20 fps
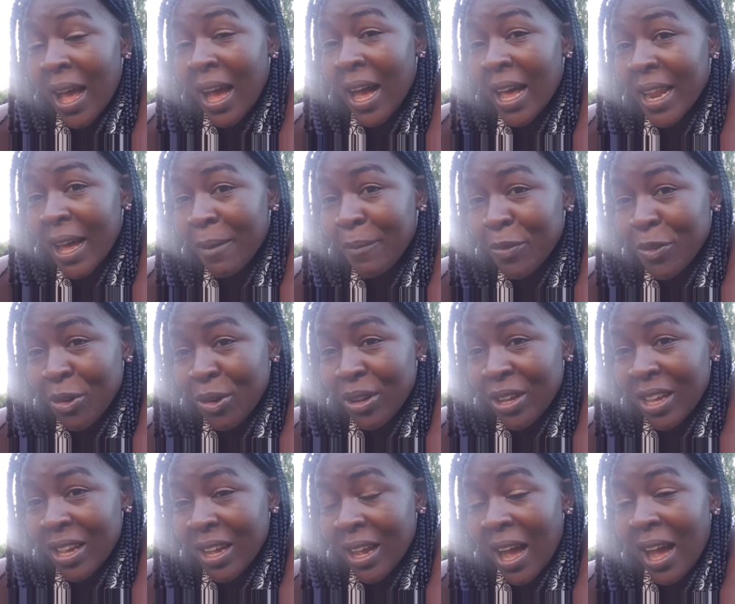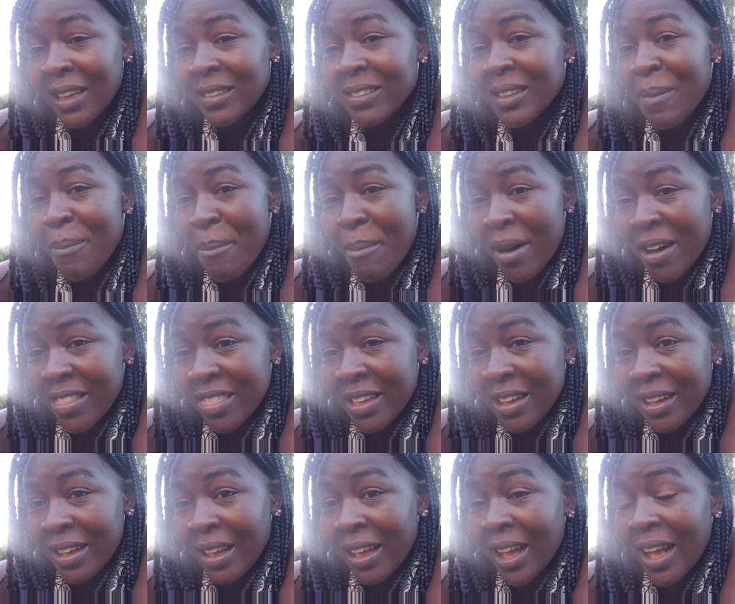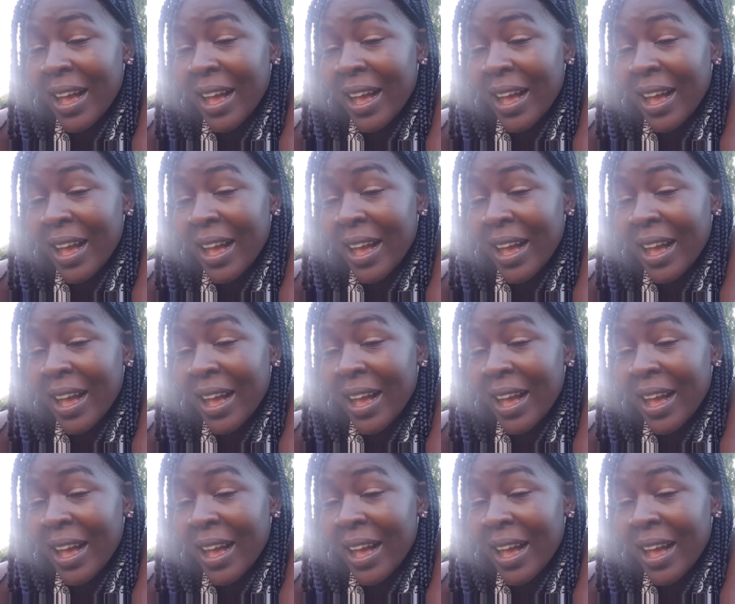and I'm talking as a mother,